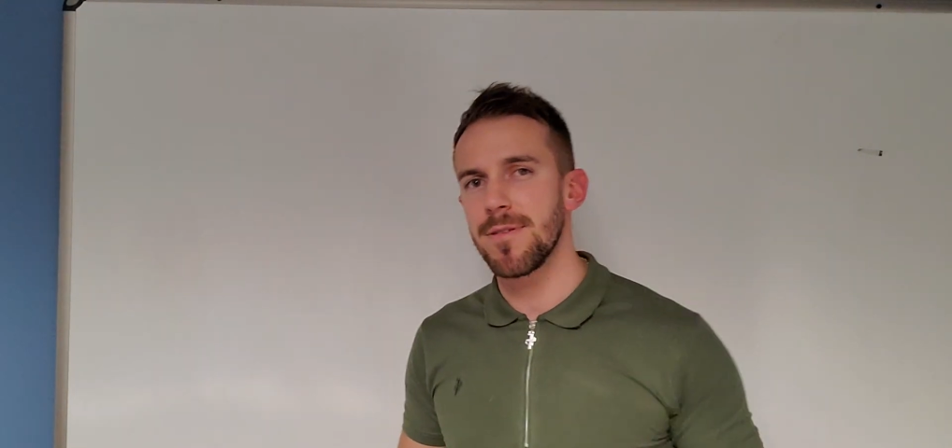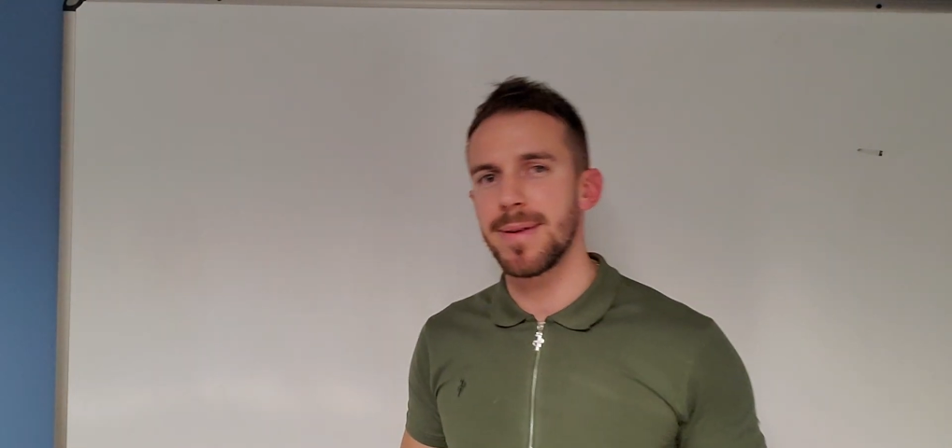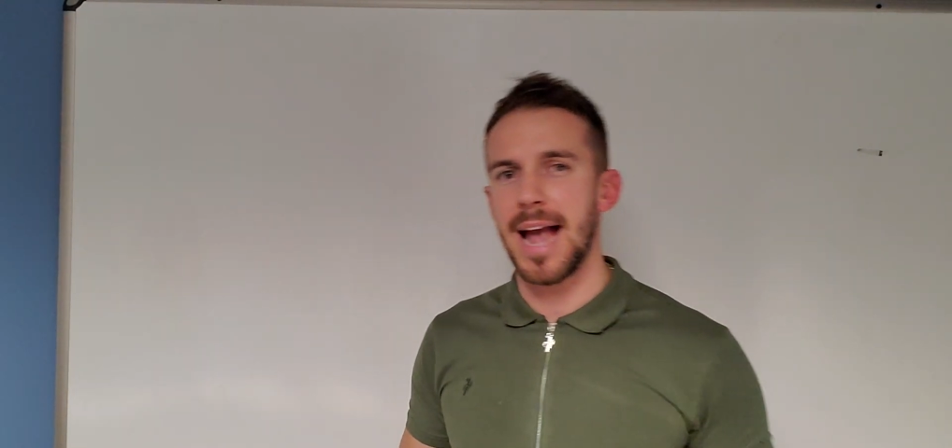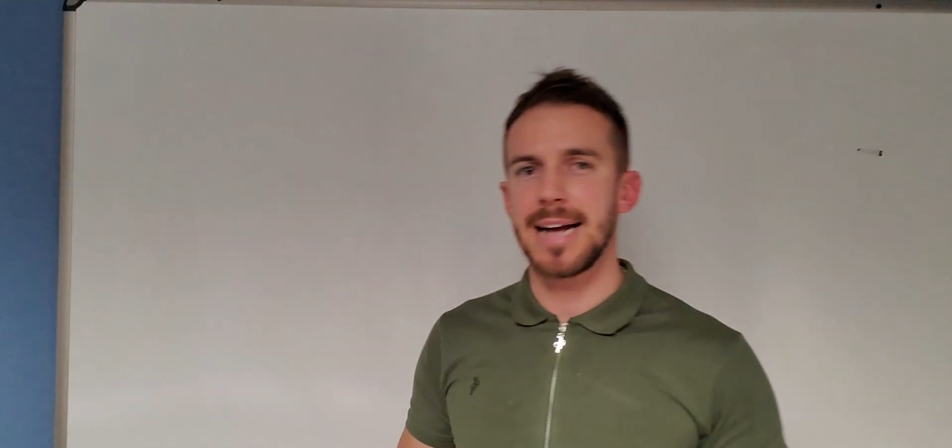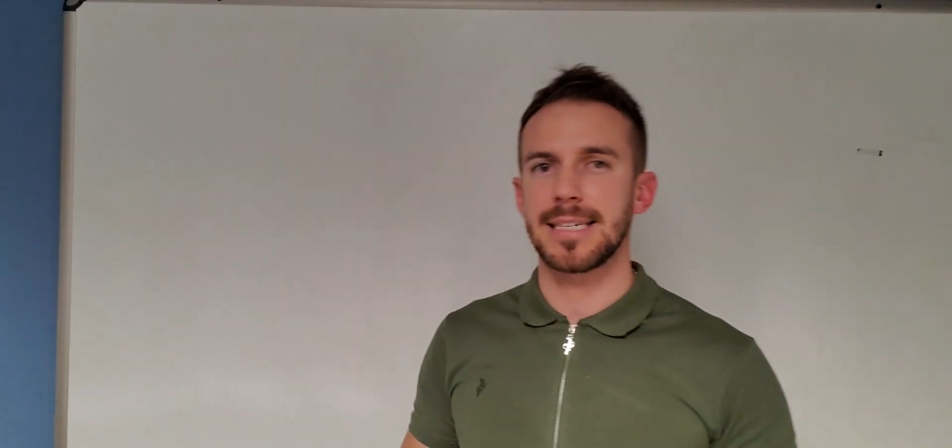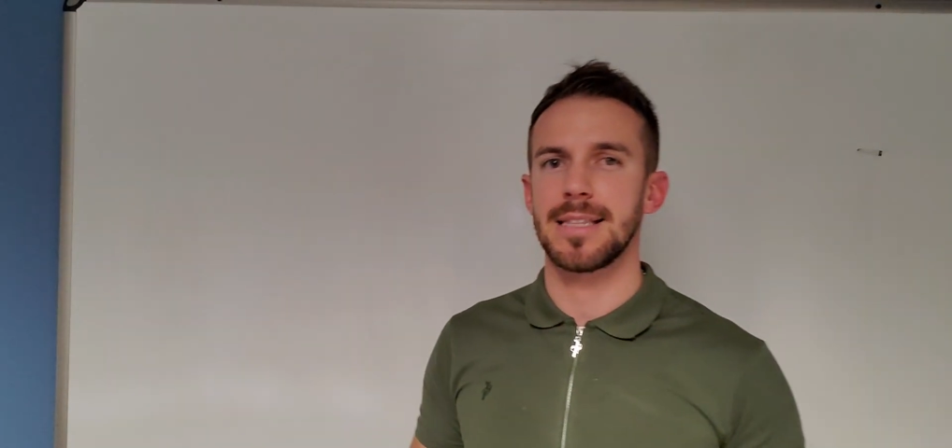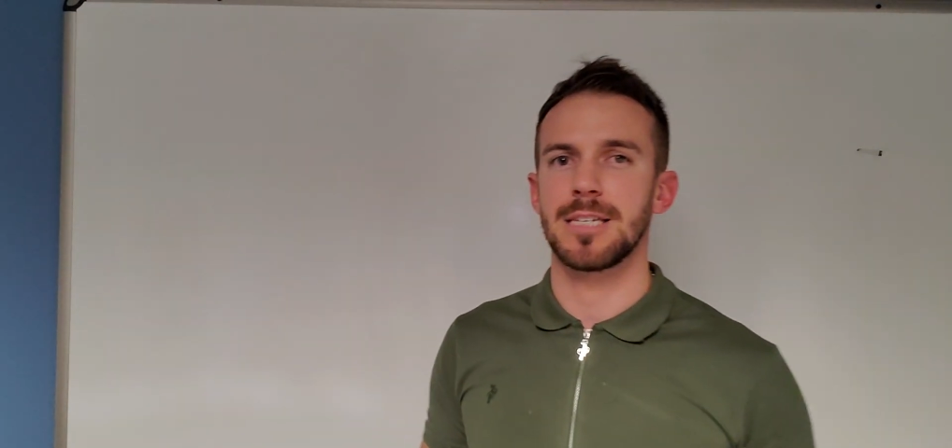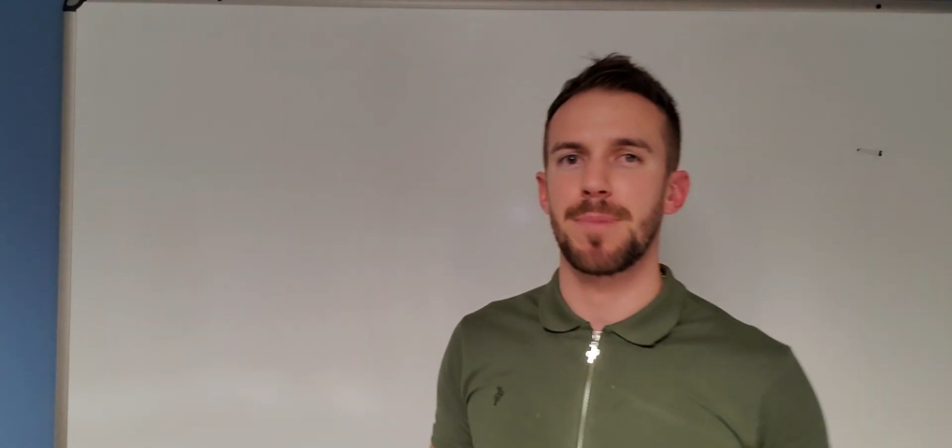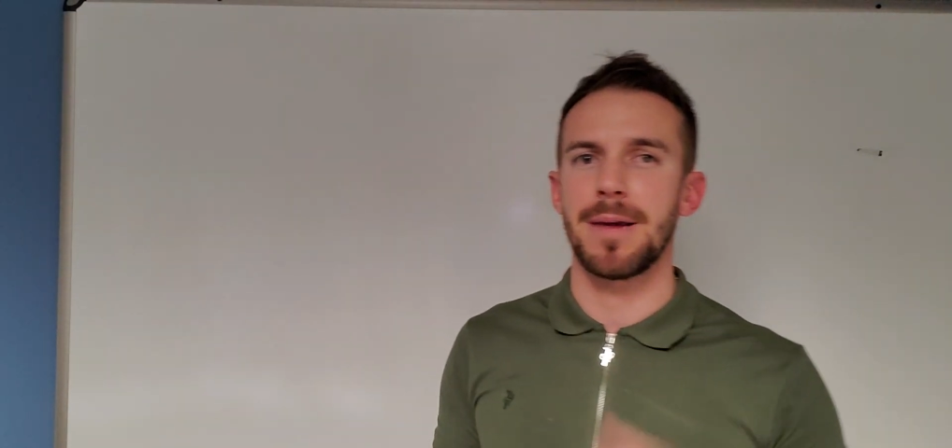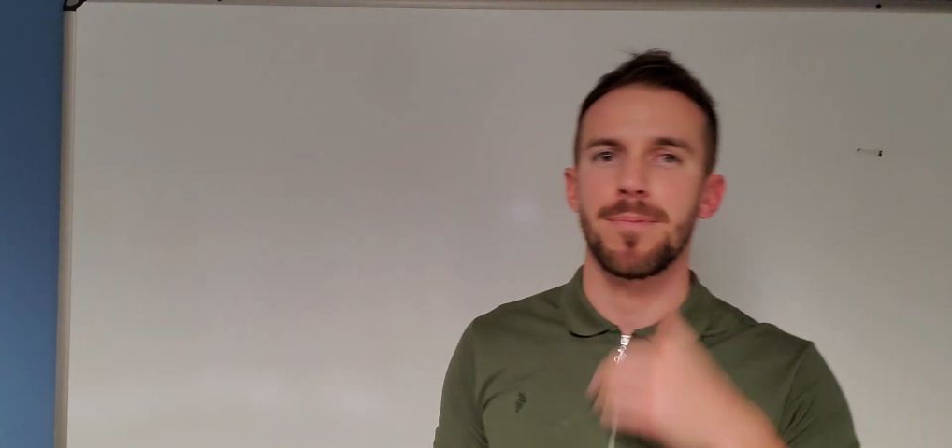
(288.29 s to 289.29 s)
be asking
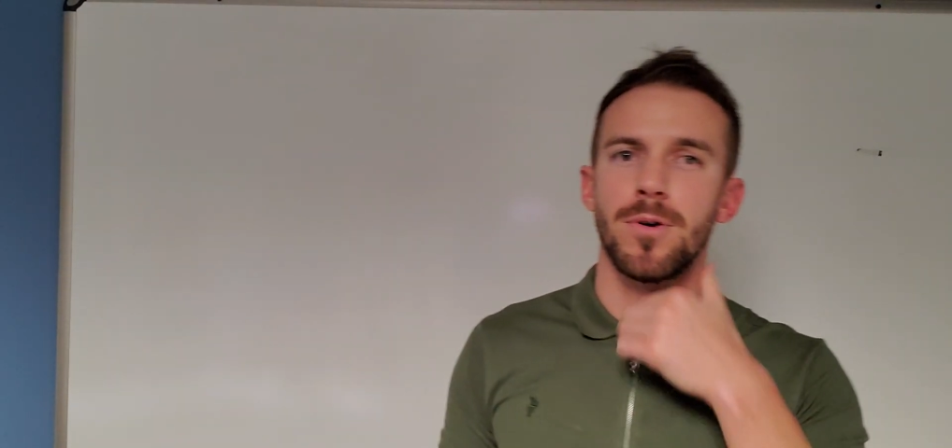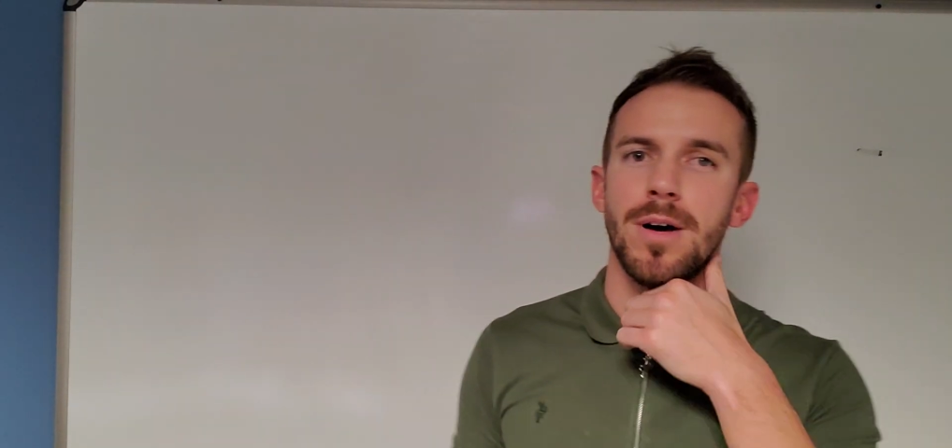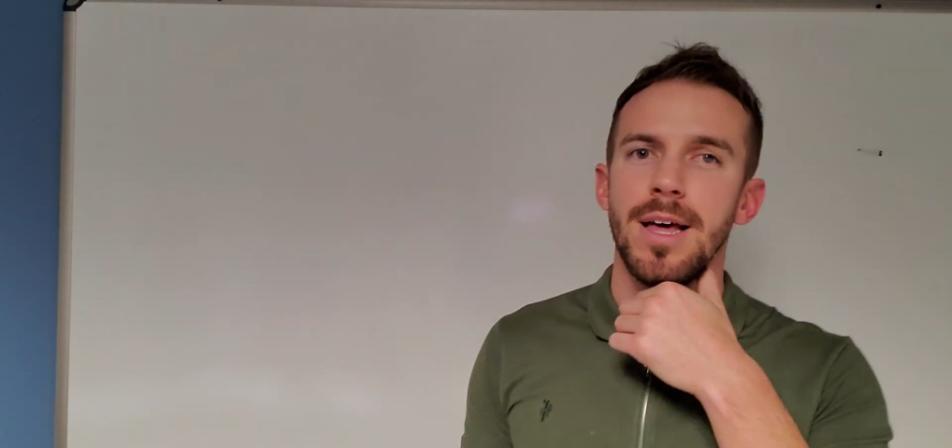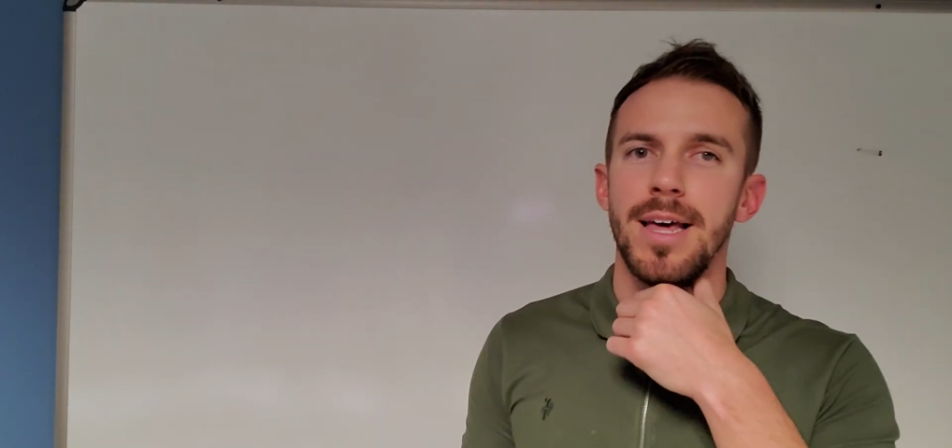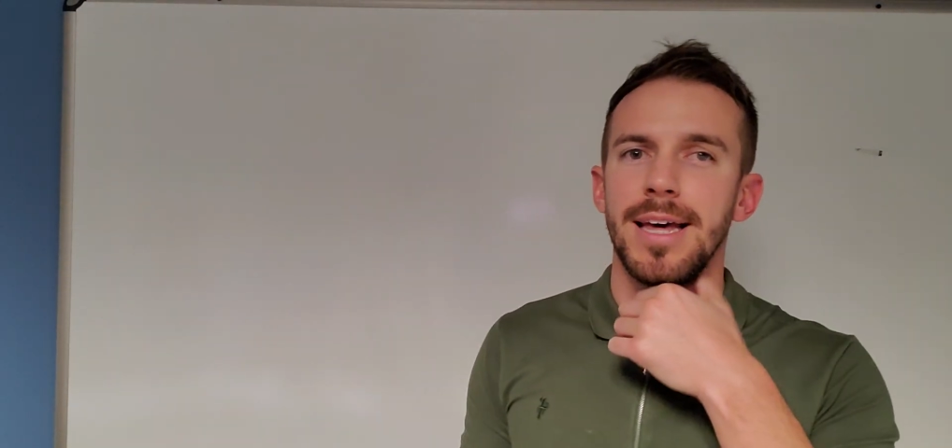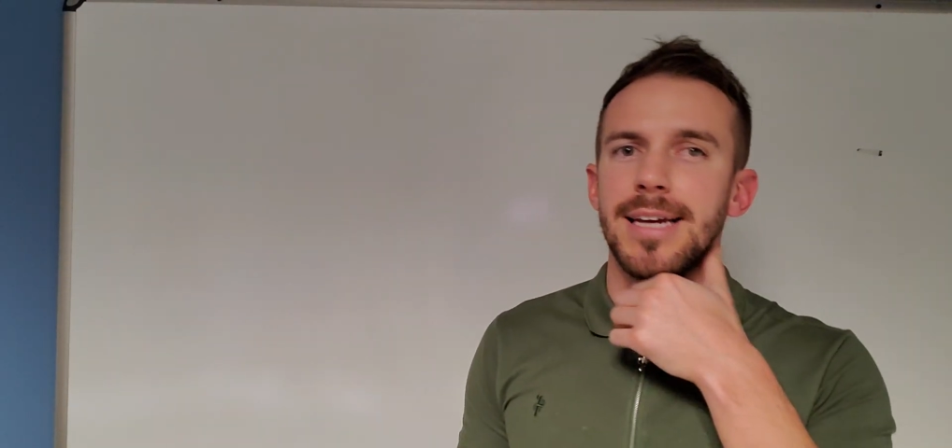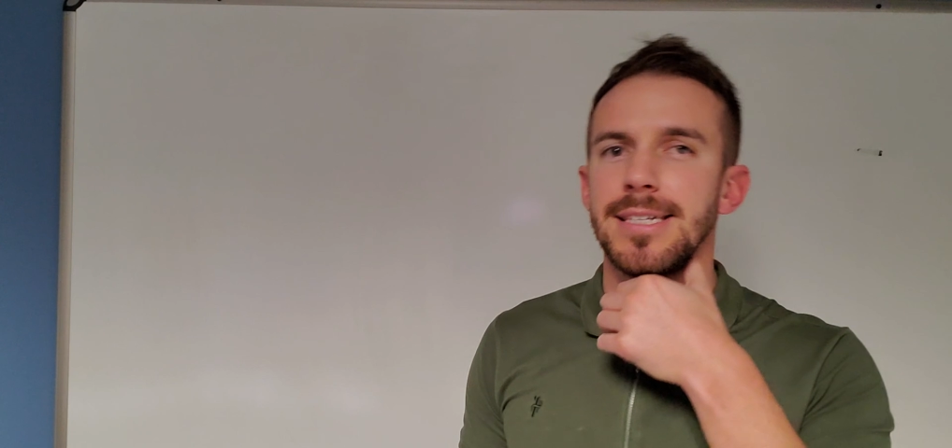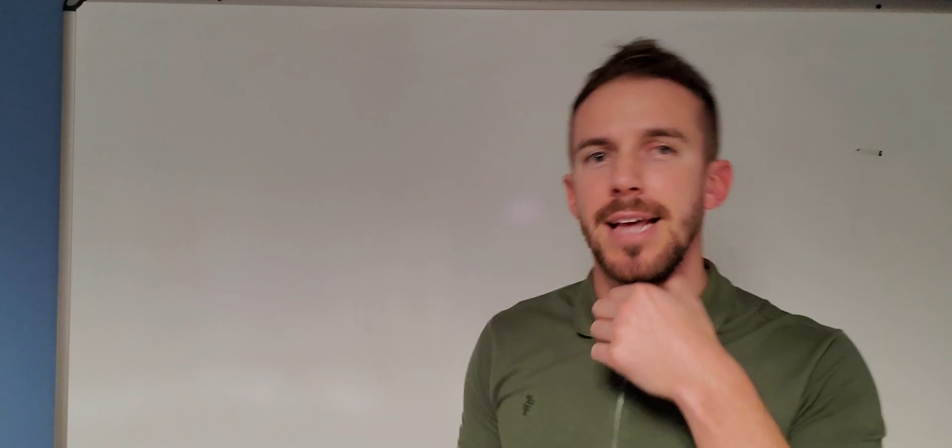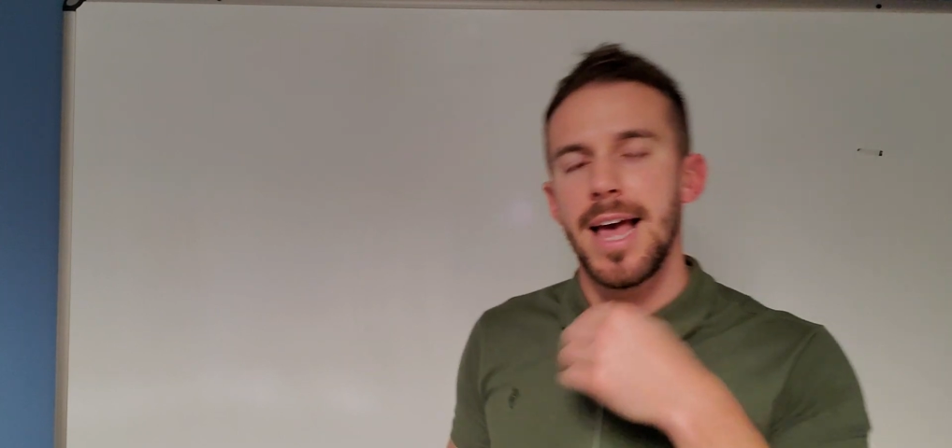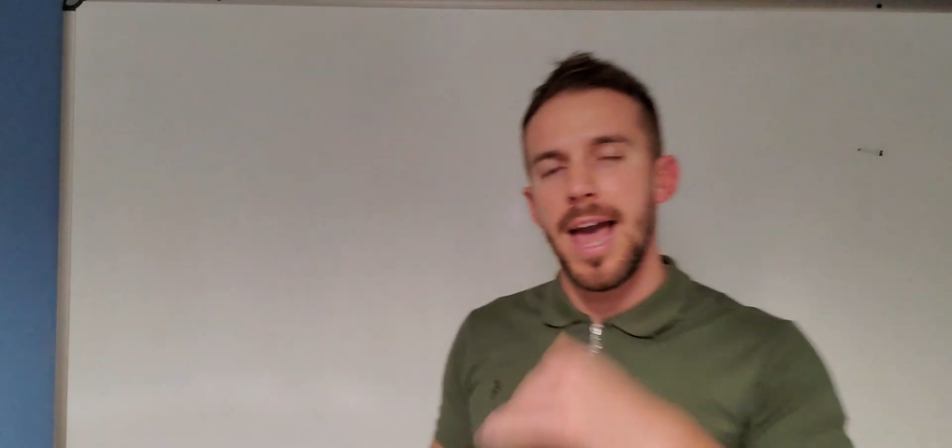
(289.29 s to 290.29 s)
these people is,